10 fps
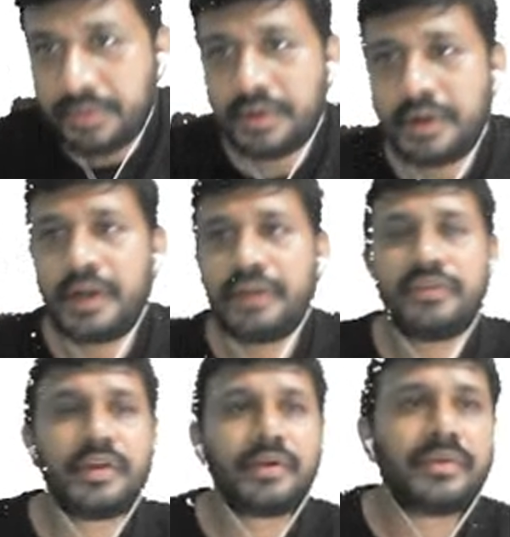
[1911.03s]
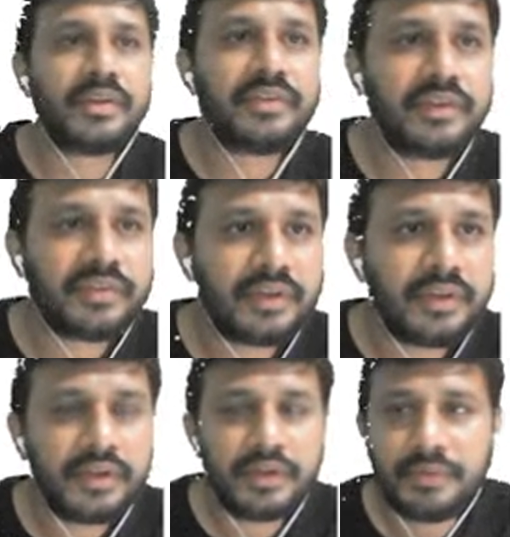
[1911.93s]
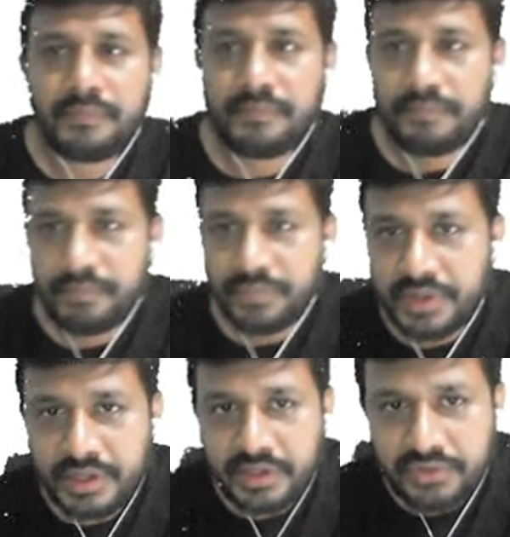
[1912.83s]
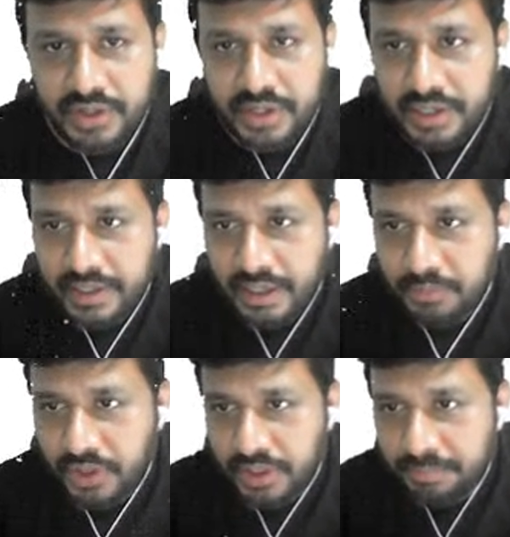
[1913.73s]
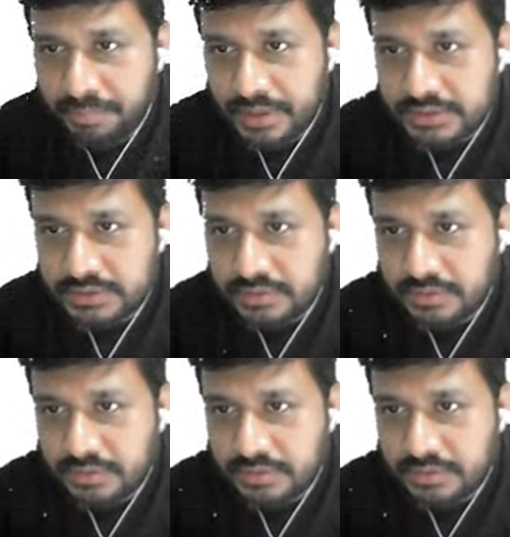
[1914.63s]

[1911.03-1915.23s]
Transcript: It is 0. This is discrete time unit impulse.